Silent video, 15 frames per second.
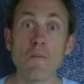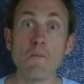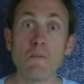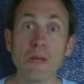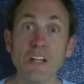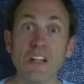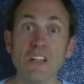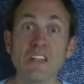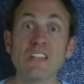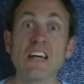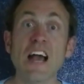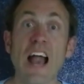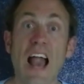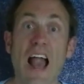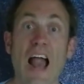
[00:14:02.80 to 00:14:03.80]
build
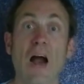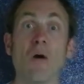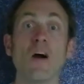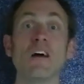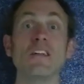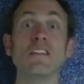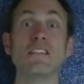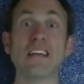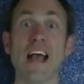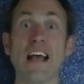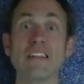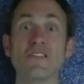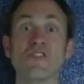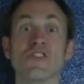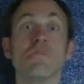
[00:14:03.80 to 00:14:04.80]
our
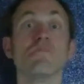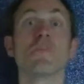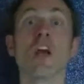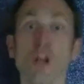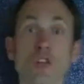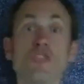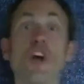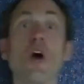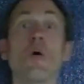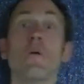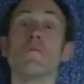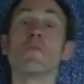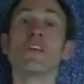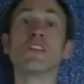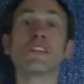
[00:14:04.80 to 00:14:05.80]
dens.
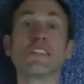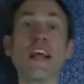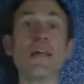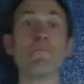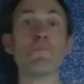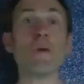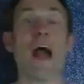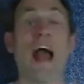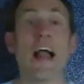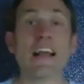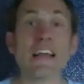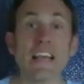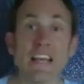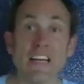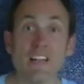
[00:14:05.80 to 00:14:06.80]
So sit back
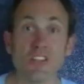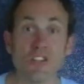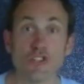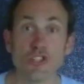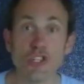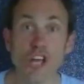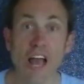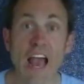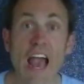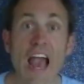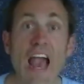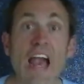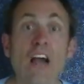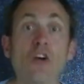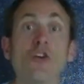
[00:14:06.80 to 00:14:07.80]
in the
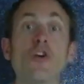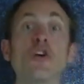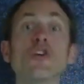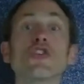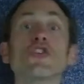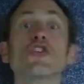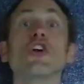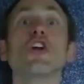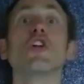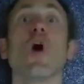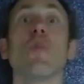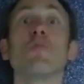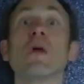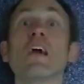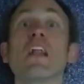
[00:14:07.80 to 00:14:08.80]
chair, cushion
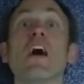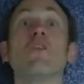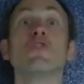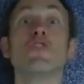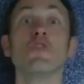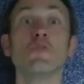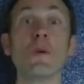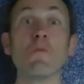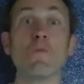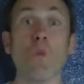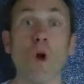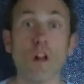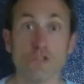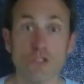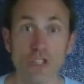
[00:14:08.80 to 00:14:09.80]
or pillow you've been
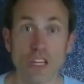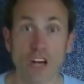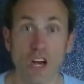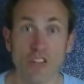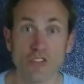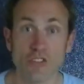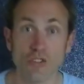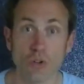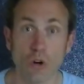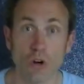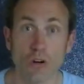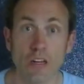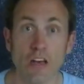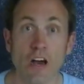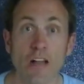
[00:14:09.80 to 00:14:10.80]
watching our
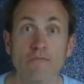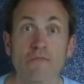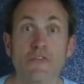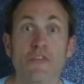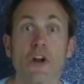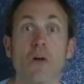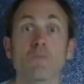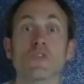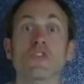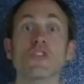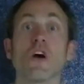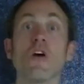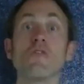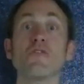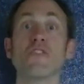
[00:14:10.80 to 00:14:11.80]
story hunt from
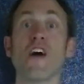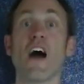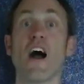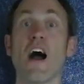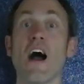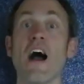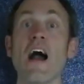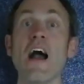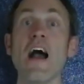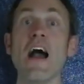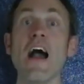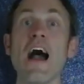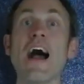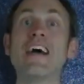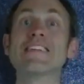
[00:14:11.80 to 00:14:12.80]
so far,
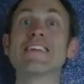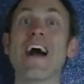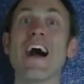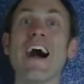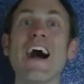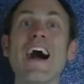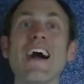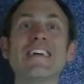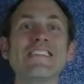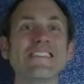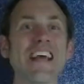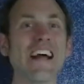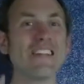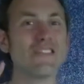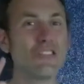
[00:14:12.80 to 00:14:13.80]
as I
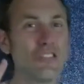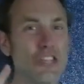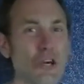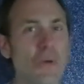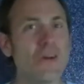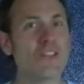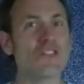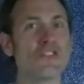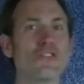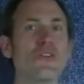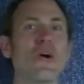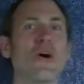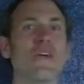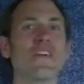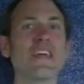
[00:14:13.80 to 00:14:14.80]
tell you a
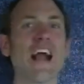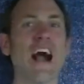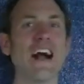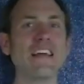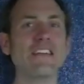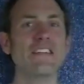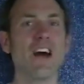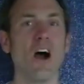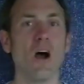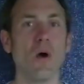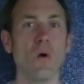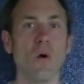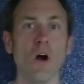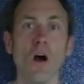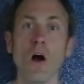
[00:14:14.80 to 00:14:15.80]
story I
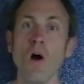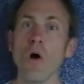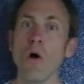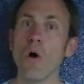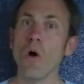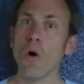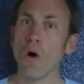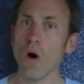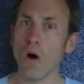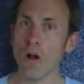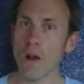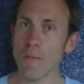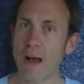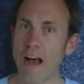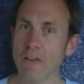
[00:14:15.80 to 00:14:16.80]
know
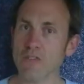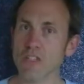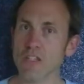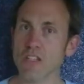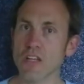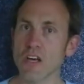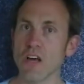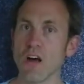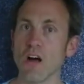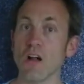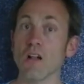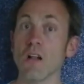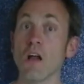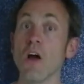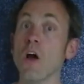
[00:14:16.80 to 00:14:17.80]
all about a
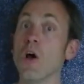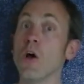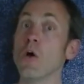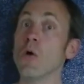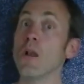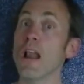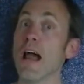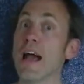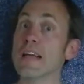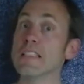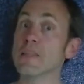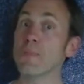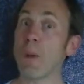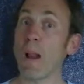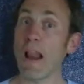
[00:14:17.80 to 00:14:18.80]
girl who liked
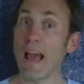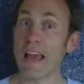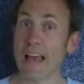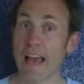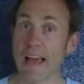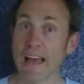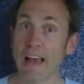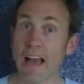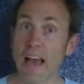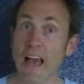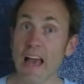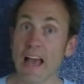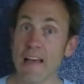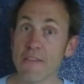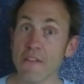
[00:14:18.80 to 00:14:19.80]
playing
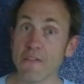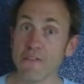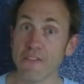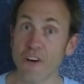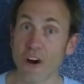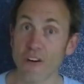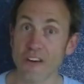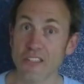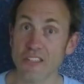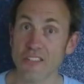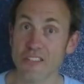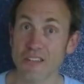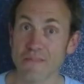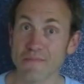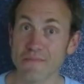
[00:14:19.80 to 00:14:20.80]
in the forest.